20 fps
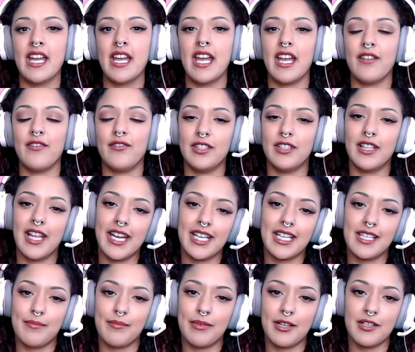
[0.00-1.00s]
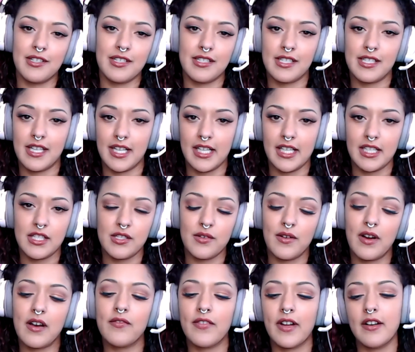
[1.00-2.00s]
If you'd like to purchase tickets to
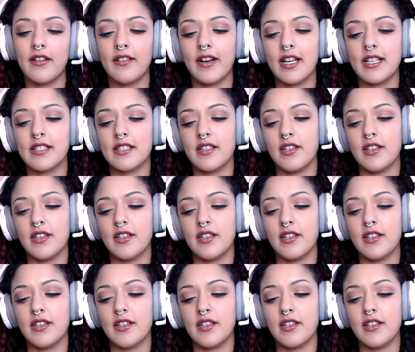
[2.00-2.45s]
our fundraiser,